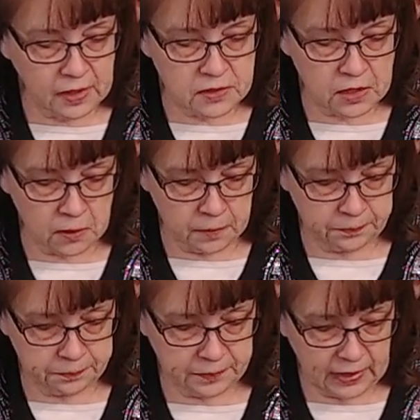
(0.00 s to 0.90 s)
So,
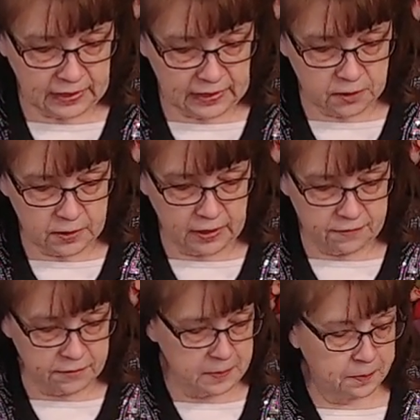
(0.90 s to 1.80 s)
hello
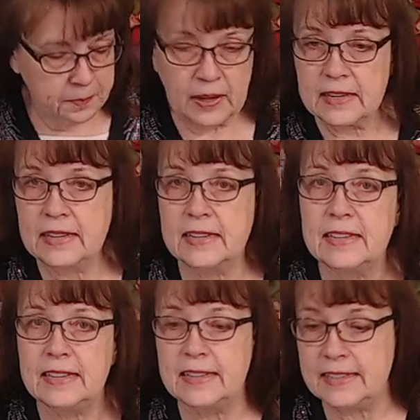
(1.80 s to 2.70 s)

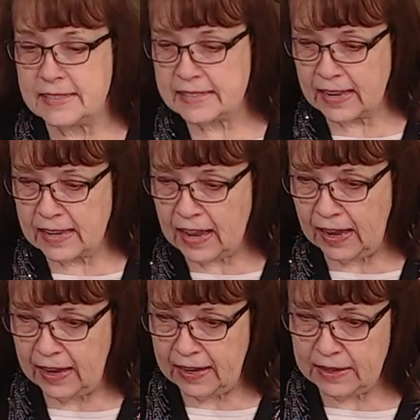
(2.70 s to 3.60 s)
everybody. Say
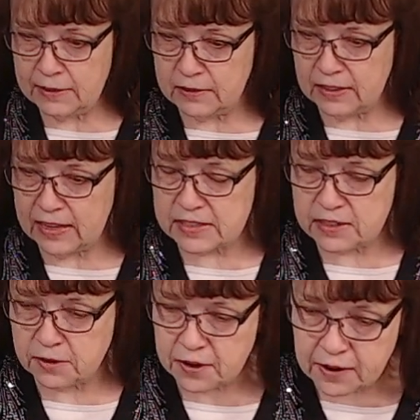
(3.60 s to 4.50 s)
hi. Let us
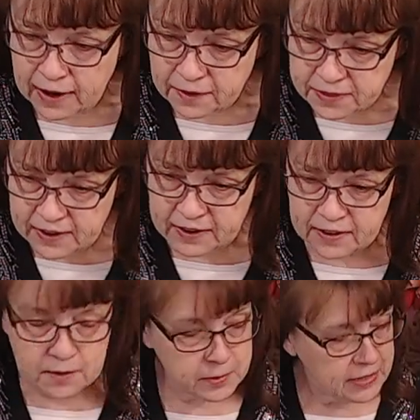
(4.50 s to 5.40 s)
know you're out
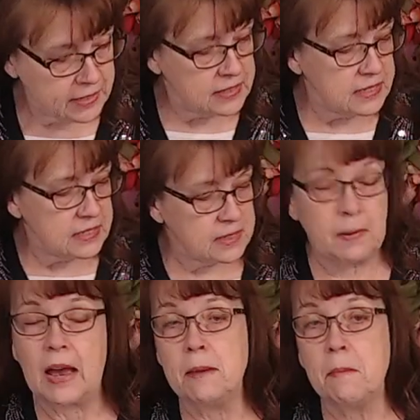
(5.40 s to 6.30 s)
there. We can see some
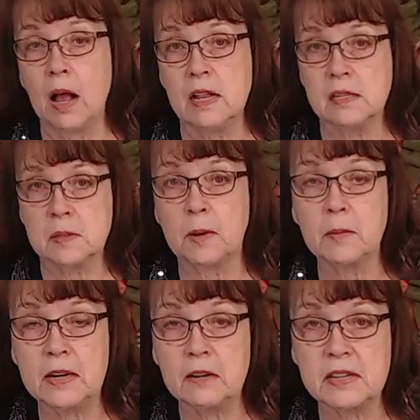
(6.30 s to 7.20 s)
eyeballs, but
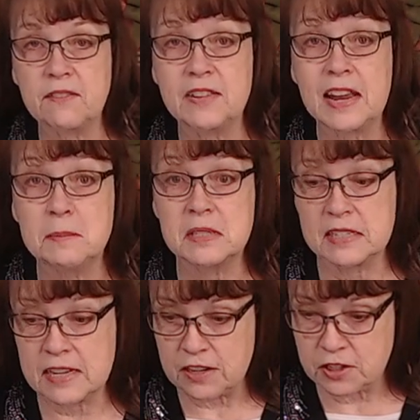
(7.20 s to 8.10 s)
we don't have names
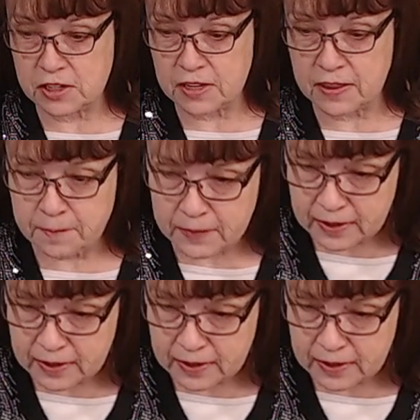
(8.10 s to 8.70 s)
attached to them.